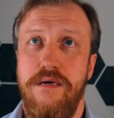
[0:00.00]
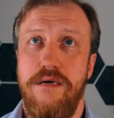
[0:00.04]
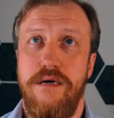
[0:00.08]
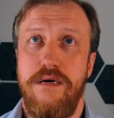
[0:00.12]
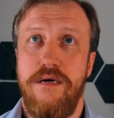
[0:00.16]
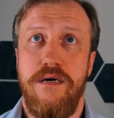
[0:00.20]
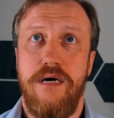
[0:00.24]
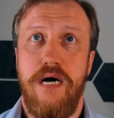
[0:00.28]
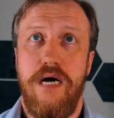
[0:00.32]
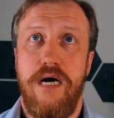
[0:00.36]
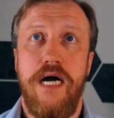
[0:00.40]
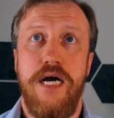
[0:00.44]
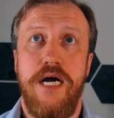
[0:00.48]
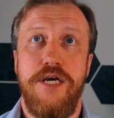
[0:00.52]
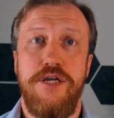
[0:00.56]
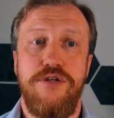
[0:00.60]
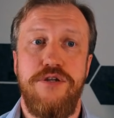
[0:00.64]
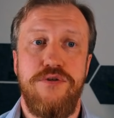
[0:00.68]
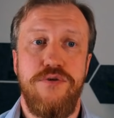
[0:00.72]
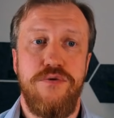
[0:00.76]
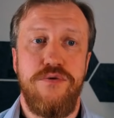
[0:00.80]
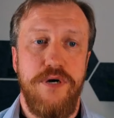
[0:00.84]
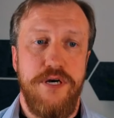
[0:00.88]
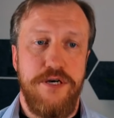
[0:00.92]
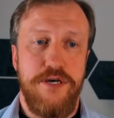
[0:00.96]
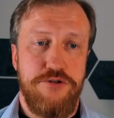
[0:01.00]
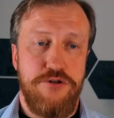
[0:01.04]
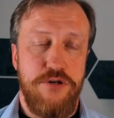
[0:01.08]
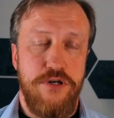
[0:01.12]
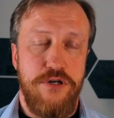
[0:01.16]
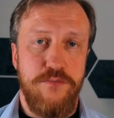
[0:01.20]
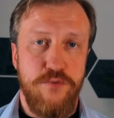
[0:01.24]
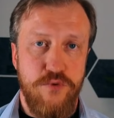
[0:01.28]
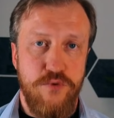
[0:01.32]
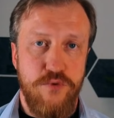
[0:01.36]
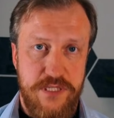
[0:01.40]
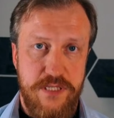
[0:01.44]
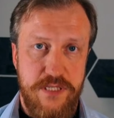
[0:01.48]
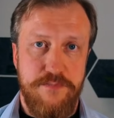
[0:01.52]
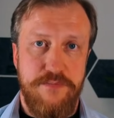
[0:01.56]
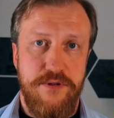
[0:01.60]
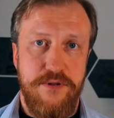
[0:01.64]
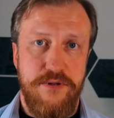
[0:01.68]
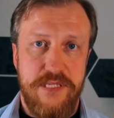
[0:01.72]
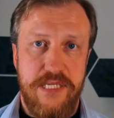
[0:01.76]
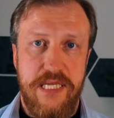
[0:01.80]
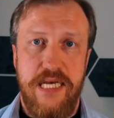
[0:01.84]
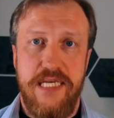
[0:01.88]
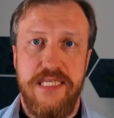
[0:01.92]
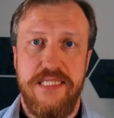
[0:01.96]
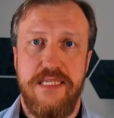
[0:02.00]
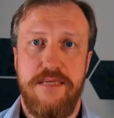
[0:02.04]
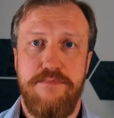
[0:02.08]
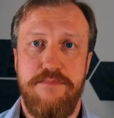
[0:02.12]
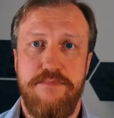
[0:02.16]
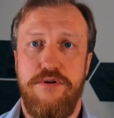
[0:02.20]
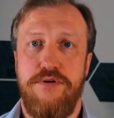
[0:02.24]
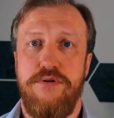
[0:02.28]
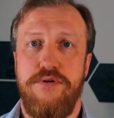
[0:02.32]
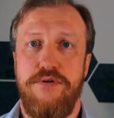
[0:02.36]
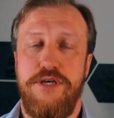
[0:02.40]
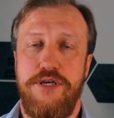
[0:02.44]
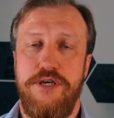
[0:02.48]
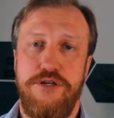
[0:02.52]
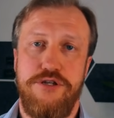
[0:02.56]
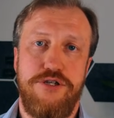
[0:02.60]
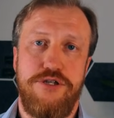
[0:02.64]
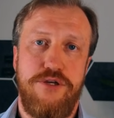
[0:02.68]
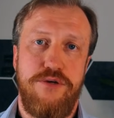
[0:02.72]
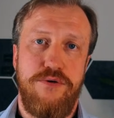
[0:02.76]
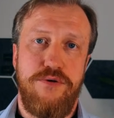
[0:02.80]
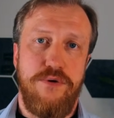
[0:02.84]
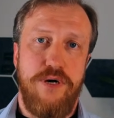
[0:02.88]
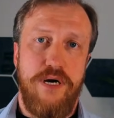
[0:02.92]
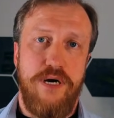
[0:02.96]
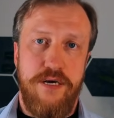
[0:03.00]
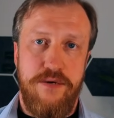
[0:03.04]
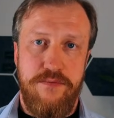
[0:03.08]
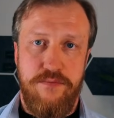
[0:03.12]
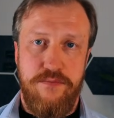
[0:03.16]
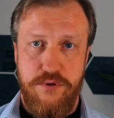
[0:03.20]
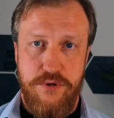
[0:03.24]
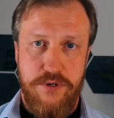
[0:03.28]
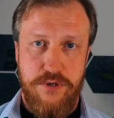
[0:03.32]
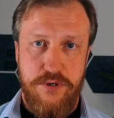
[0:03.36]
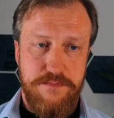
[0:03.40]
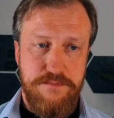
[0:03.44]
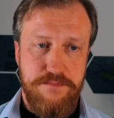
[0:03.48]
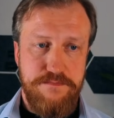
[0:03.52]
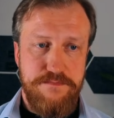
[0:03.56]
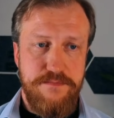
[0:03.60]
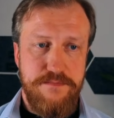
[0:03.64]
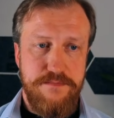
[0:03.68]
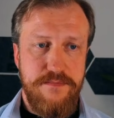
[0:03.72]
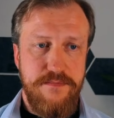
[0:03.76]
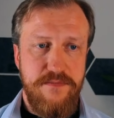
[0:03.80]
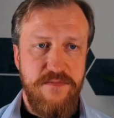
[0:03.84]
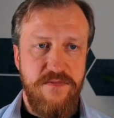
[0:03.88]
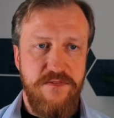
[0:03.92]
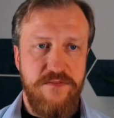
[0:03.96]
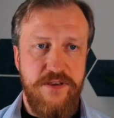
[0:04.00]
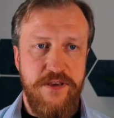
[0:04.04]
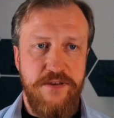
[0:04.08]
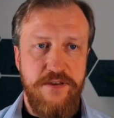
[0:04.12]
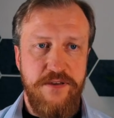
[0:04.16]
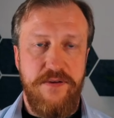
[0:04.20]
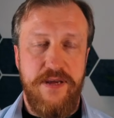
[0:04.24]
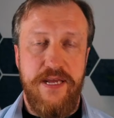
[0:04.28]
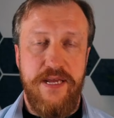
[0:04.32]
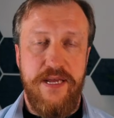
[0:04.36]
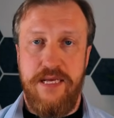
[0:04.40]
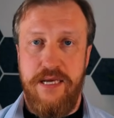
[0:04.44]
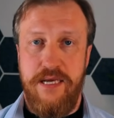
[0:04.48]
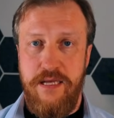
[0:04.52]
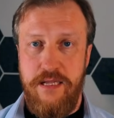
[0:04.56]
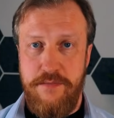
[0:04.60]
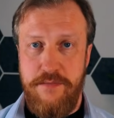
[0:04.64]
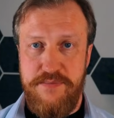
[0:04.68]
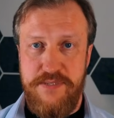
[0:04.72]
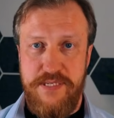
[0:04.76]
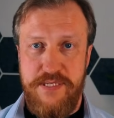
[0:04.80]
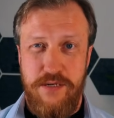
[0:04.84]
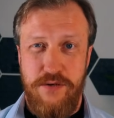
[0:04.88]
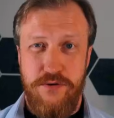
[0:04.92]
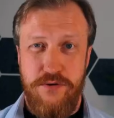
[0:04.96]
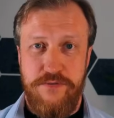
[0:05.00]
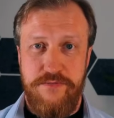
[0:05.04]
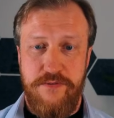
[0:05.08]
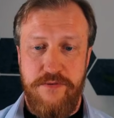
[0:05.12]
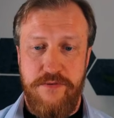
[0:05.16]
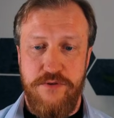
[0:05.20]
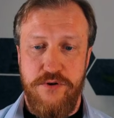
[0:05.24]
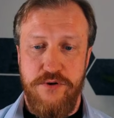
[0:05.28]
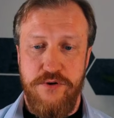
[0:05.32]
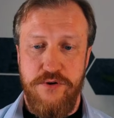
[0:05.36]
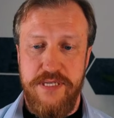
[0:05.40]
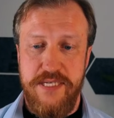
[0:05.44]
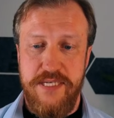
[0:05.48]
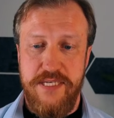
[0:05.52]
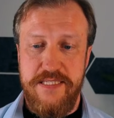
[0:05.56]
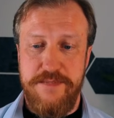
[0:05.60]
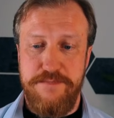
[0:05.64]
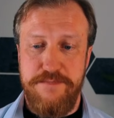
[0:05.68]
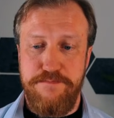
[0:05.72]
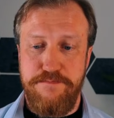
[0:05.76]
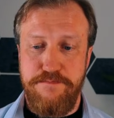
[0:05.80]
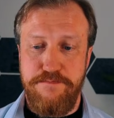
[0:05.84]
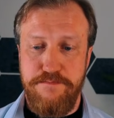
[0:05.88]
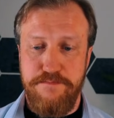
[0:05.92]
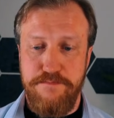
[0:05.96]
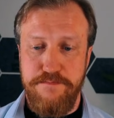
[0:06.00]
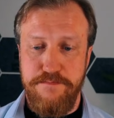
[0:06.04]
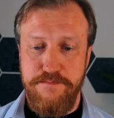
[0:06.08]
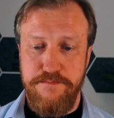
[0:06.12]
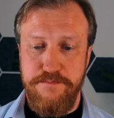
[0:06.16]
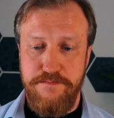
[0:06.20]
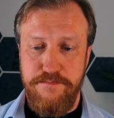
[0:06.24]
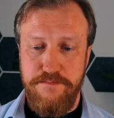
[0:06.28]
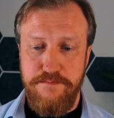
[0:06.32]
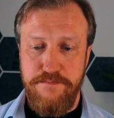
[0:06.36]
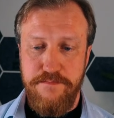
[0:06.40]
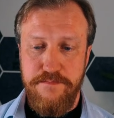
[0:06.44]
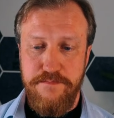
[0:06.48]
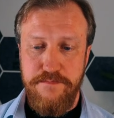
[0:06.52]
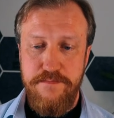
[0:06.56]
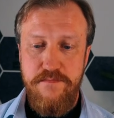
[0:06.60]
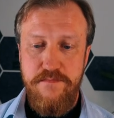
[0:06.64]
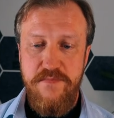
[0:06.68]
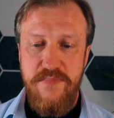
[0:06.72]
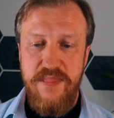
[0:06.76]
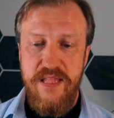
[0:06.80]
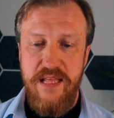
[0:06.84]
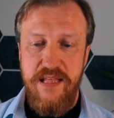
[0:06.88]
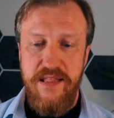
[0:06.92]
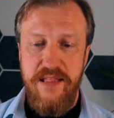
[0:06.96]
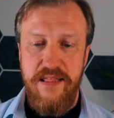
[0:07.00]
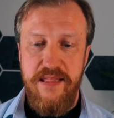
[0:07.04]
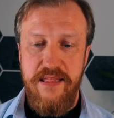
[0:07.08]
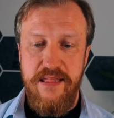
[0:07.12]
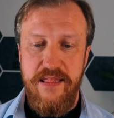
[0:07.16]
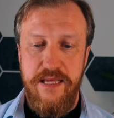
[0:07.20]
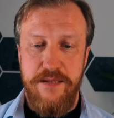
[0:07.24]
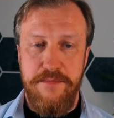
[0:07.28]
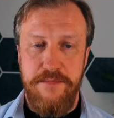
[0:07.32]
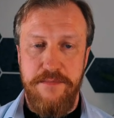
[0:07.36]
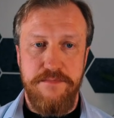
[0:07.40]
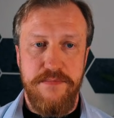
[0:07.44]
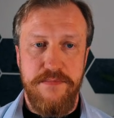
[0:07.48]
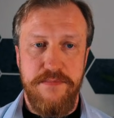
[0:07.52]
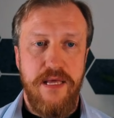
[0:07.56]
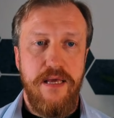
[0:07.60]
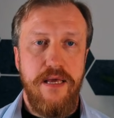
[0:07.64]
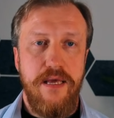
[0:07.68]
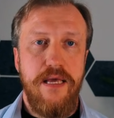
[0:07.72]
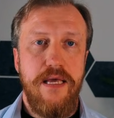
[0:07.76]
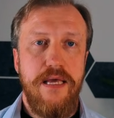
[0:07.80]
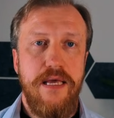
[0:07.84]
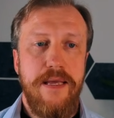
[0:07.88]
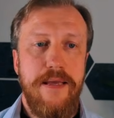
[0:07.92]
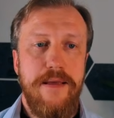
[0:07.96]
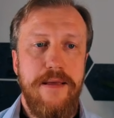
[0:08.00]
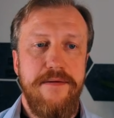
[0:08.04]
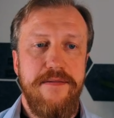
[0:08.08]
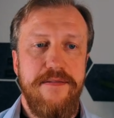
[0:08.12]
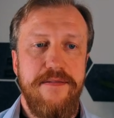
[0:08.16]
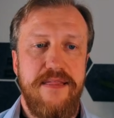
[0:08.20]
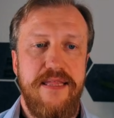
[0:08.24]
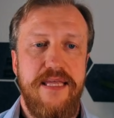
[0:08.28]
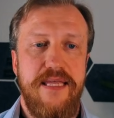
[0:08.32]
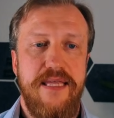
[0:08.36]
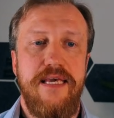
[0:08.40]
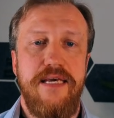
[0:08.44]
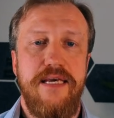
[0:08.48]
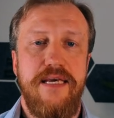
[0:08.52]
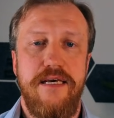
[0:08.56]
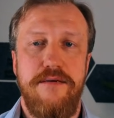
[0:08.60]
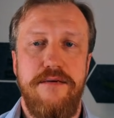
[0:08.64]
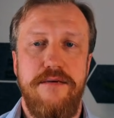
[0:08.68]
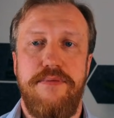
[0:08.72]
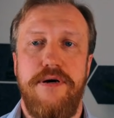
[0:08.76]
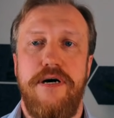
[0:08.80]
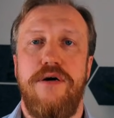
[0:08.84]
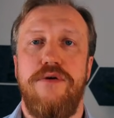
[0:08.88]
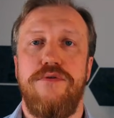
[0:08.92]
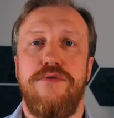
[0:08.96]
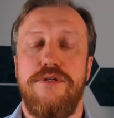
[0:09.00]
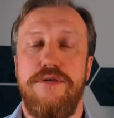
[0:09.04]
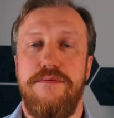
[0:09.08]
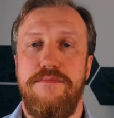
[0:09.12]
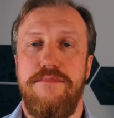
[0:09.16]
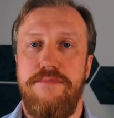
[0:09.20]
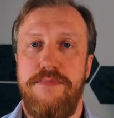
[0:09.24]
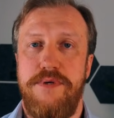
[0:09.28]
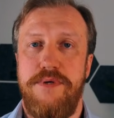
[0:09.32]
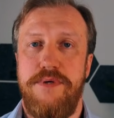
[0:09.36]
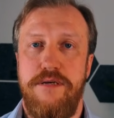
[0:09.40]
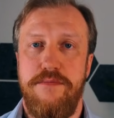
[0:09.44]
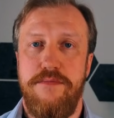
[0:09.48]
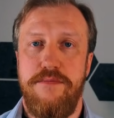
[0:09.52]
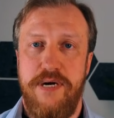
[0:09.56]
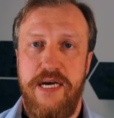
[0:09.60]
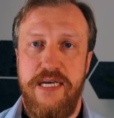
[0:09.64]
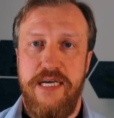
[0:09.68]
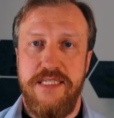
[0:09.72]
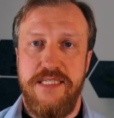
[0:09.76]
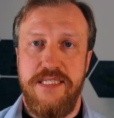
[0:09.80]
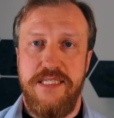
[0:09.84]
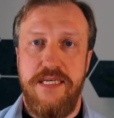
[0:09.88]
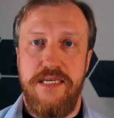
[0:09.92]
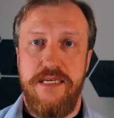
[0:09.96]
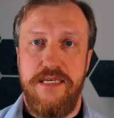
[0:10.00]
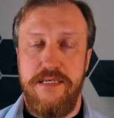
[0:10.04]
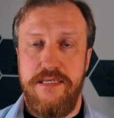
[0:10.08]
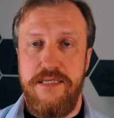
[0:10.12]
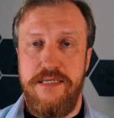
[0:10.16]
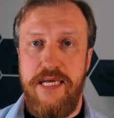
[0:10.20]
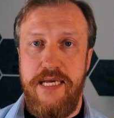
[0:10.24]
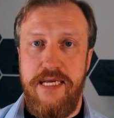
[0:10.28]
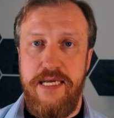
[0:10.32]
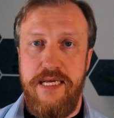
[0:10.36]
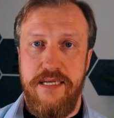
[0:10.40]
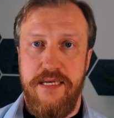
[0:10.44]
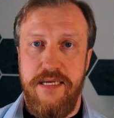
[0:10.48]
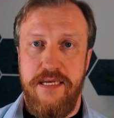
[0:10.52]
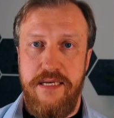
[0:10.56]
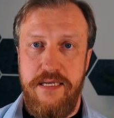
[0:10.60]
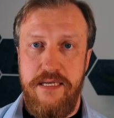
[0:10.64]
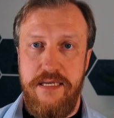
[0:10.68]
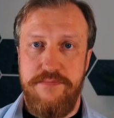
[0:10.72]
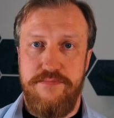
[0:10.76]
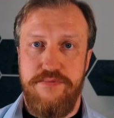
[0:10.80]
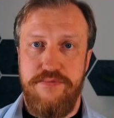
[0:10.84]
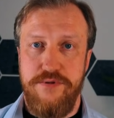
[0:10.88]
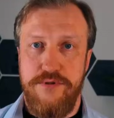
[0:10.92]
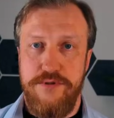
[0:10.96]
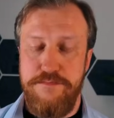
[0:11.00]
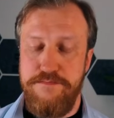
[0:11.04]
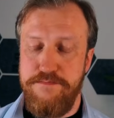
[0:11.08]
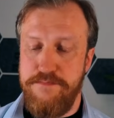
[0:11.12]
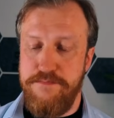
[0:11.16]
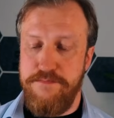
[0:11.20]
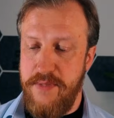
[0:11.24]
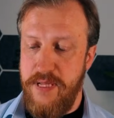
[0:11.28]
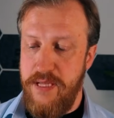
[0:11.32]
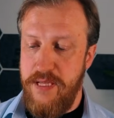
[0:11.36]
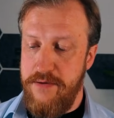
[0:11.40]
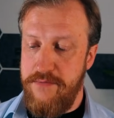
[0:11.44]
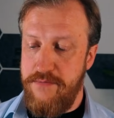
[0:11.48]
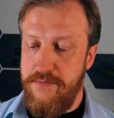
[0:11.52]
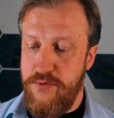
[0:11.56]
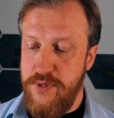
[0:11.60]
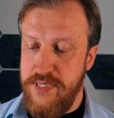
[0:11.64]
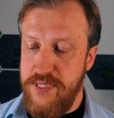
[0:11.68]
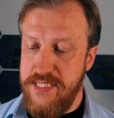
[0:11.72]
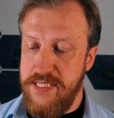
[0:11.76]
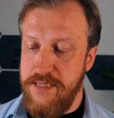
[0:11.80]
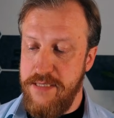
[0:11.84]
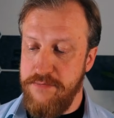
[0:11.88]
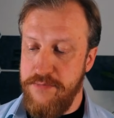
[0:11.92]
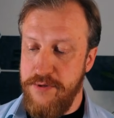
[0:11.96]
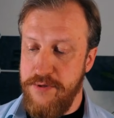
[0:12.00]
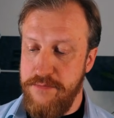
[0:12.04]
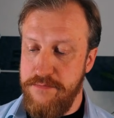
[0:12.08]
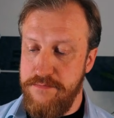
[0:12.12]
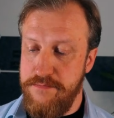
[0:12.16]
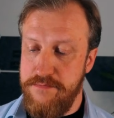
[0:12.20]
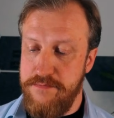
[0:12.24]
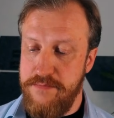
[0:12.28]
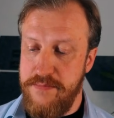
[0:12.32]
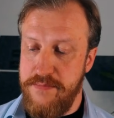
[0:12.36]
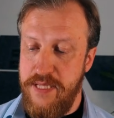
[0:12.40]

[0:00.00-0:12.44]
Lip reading: I do actually multiple tasks per issue I work with. It helps a lot with context. Then, think about minimizing data input. For example,